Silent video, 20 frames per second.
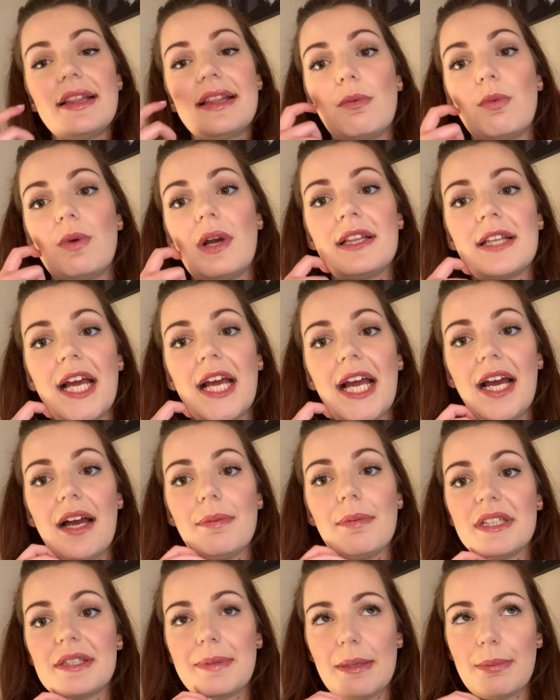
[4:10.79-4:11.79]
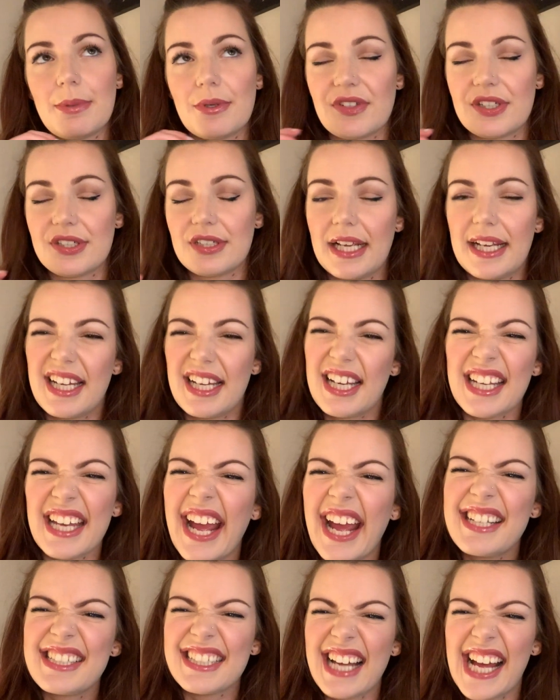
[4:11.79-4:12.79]
when that happens, people feel like
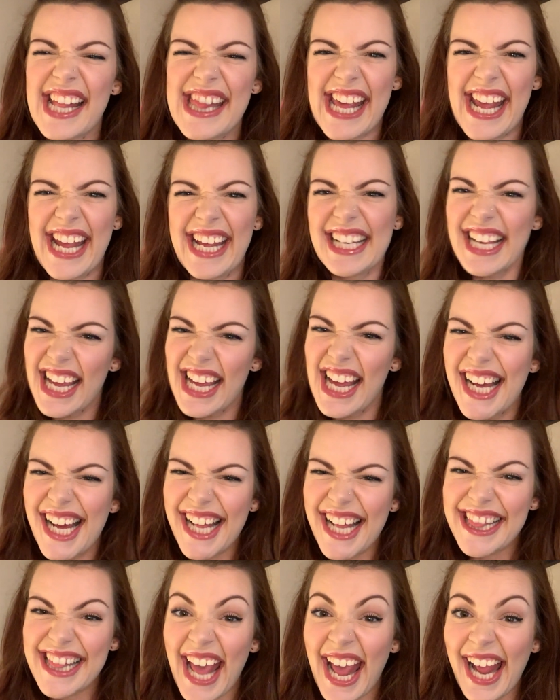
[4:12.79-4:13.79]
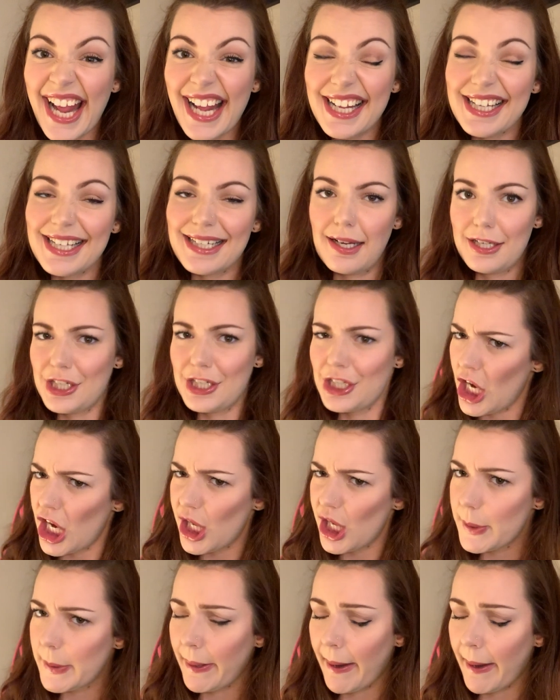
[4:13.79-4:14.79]
connected, I think, I don't know,